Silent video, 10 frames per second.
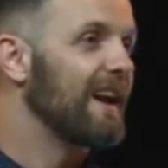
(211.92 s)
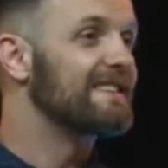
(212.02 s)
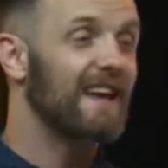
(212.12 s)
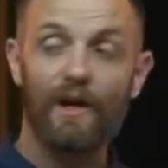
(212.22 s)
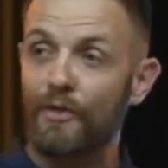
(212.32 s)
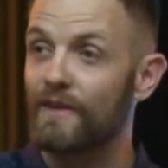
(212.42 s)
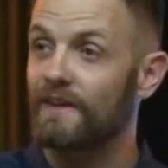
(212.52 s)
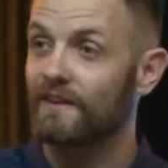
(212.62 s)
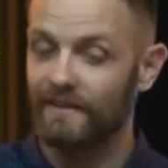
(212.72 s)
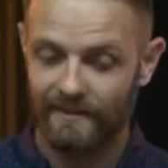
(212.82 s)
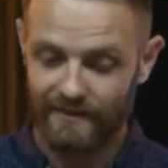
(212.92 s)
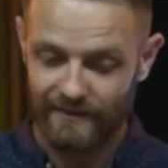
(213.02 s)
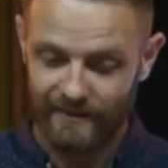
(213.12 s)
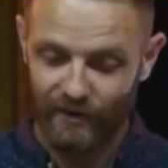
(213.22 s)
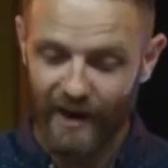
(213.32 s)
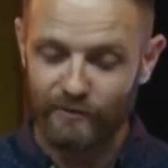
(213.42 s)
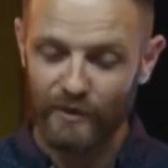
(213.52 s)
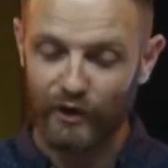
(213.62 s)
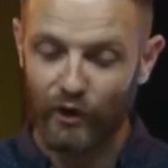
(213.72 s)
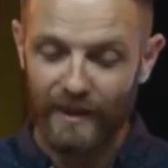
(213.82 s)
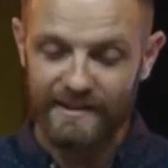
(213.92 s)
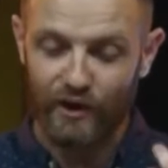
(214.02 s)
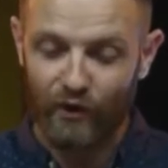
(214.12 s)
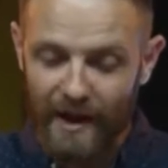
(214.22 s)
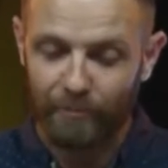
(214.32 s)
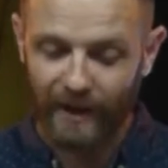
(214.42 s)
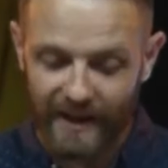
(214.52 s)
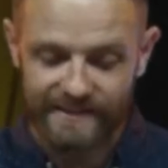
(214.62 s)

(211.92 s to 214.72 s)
and he's healthy. Right? That's a great